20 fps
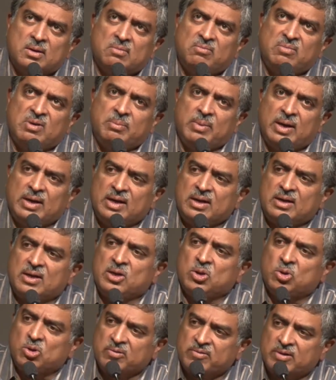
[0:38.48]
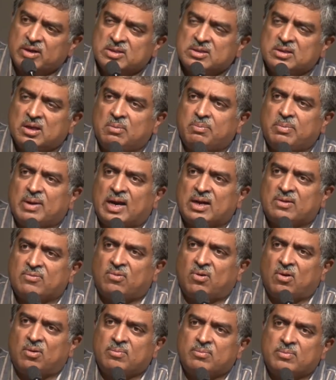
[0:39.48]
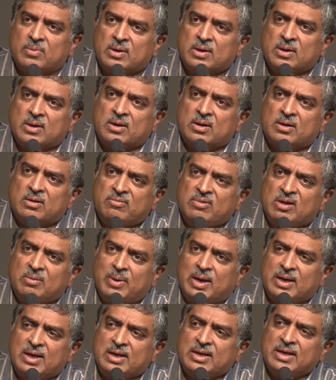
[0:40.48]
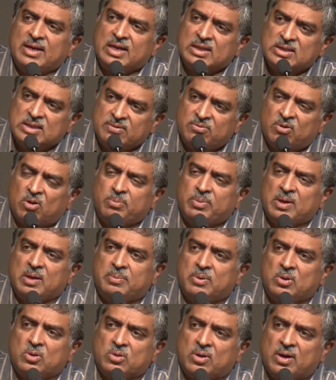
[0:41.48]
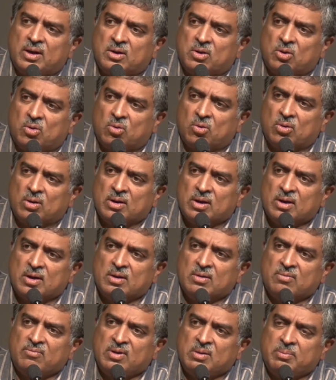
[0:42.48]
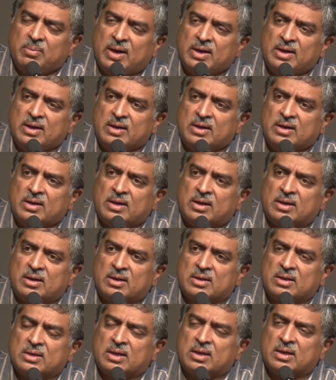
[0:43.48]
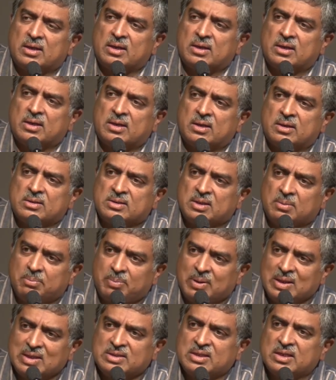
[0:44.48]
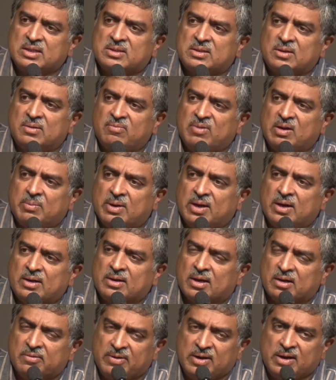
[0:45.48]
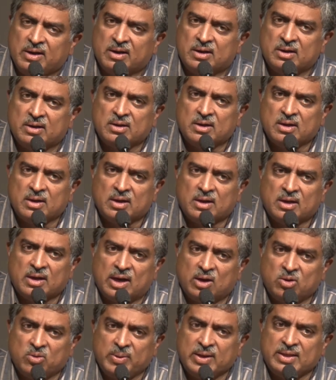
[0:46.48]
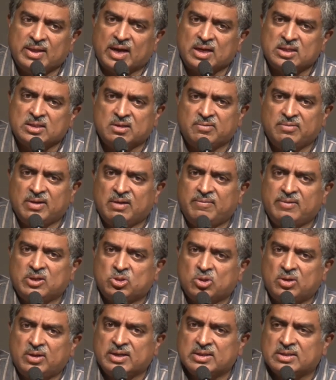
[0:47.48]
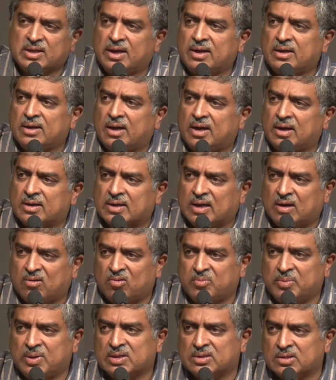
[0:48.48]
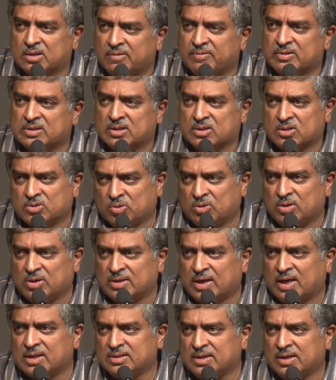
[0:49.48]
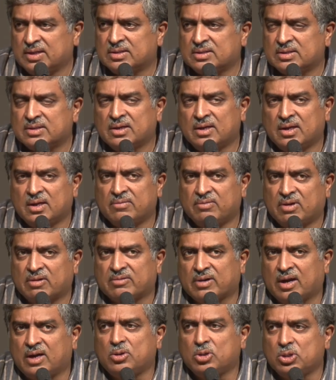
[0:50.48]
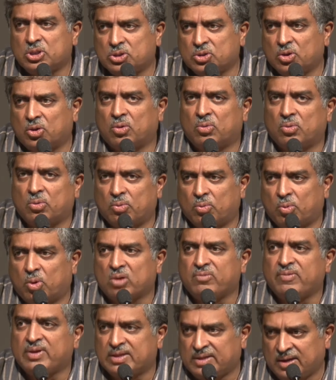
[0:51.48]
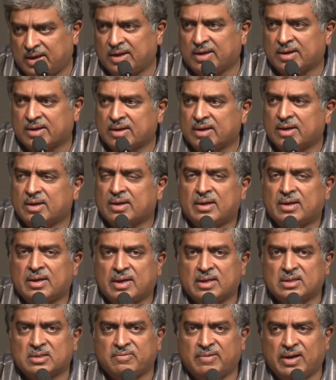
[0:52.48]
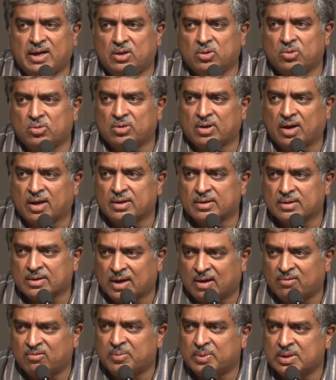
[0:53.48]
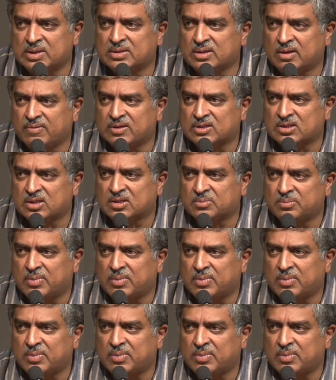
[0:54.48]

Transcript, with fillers: we made it a universal platform. We made it easy for people to enroll. We made it a simple system. We made it convenient. And to me, that's the way we should design our government services. So in that sense, we have tried to show what we think is a way to run government services